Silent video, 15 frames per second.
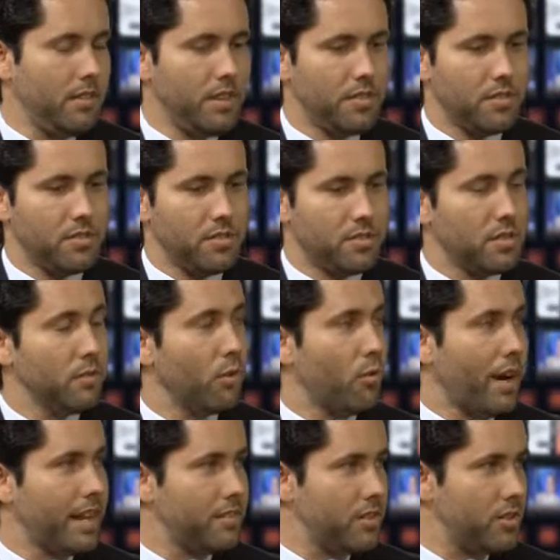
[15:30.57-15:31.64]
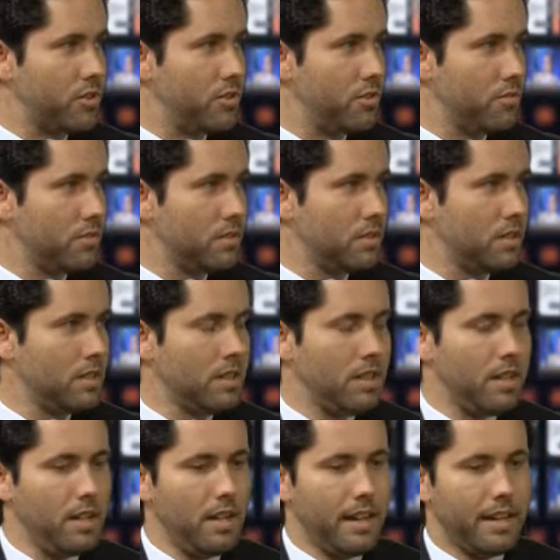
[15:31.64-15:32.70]
This is a civil rights issue,
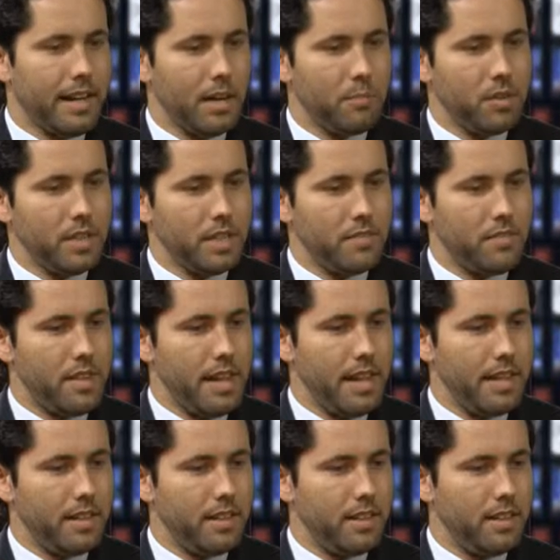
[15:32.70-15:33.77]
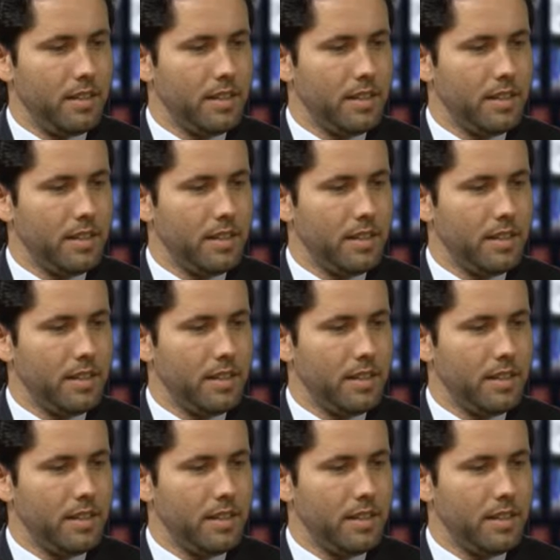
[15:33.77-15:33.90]
and I believe that